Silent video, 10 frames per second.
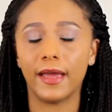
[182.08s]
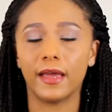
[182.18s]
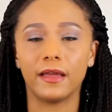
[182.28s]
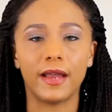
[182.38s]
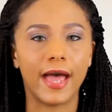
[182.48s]

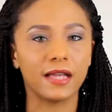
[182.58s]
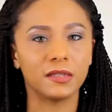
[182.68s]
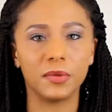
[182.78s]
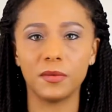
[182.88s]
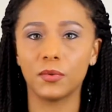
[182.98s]
and
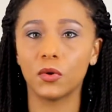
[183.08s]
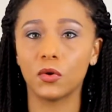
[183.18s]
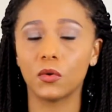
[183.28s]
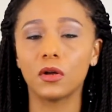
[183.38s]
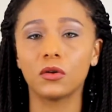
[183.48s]
ask
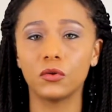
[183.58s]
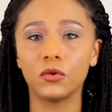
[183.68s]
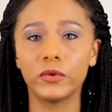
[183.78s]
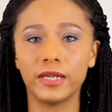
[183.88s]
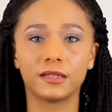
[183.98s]
people
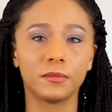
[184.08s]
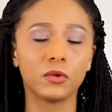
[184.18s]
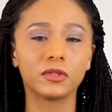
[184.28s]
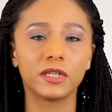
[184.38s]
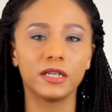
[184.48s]
who is
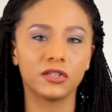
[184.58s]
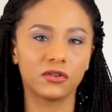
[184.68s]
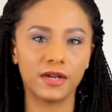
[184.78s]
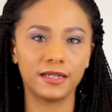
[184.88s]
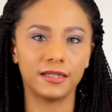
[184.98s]
most
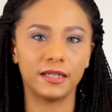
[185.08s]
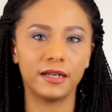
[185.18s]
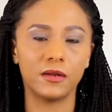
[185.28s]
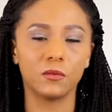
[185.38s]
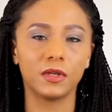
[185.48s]
interested
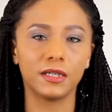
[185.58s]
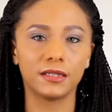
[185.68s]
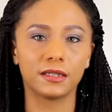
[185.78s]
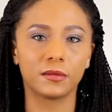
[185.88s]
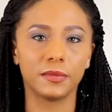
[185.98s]
and willing
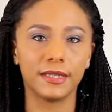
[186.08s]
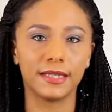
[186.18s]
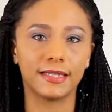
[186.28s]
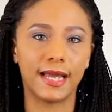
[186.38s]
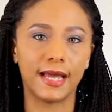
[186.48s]
to complete the
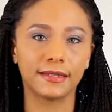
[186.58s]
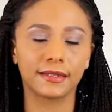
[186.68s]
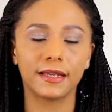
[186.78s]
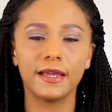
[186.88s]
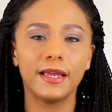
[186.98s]

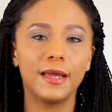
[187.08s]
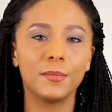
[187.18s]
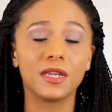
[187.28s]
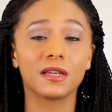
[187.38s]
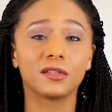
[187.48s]
task.
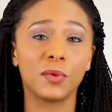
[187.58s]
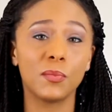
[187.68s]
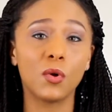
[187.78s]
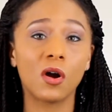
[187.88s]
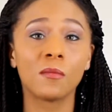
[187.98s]
Because
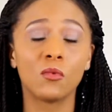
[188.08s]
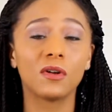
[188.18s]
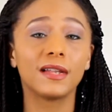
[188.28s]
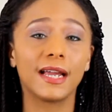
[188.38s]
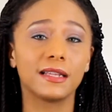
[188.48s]
people are more
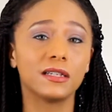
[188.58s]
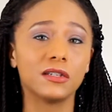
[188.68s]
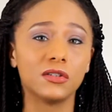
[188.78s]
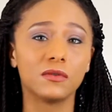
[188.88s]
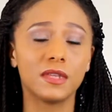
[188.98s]
likely to
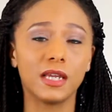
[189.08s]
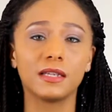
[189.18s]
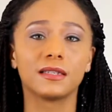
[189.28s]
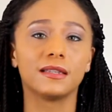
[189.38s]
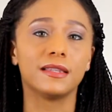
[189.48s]
do
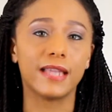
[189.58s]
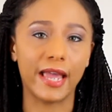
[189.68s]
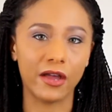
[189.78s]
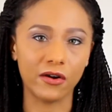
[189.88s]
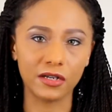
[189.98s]
things that
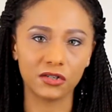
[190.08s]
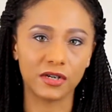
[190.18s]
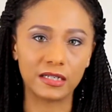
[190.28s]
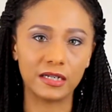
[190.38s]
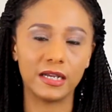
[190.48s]
they are
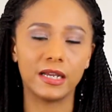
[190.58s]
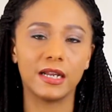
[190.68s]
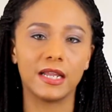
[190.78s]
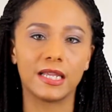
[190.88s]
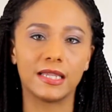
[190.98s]
interested in
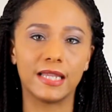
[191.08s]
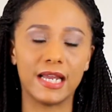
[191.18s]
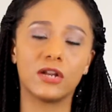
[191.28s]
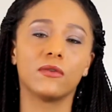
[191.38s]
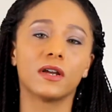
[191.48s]
and that they
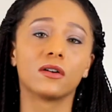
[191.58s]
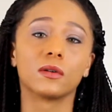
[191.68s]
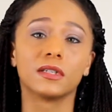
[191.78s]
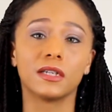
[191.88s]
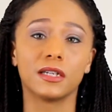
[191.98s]
know they're
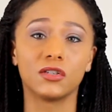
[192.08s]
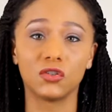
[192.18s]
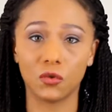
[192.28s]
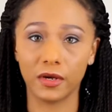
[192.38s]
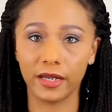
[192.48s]
going to
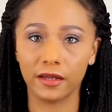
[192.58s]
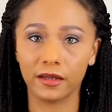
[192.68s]
enjoy.